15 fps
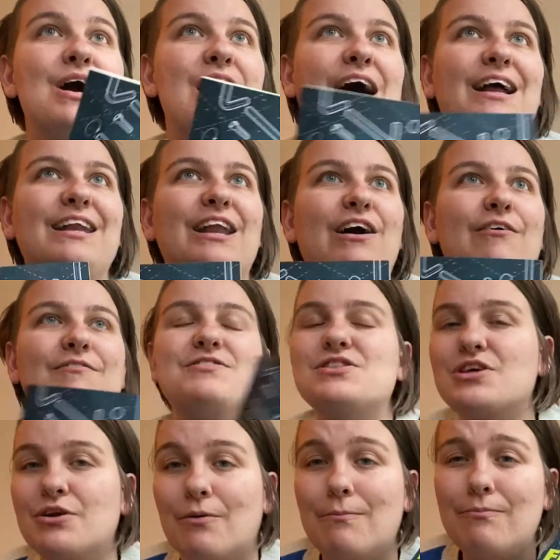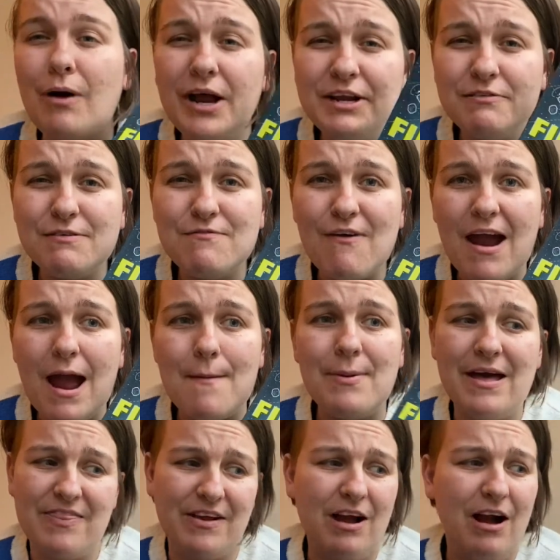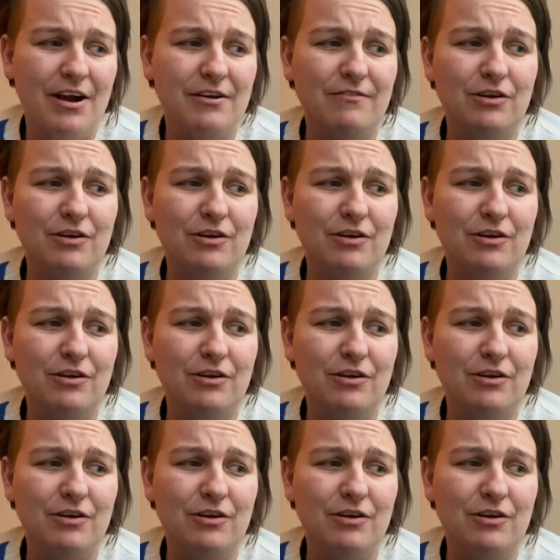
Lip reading: I loved the non-binary rep and the kind of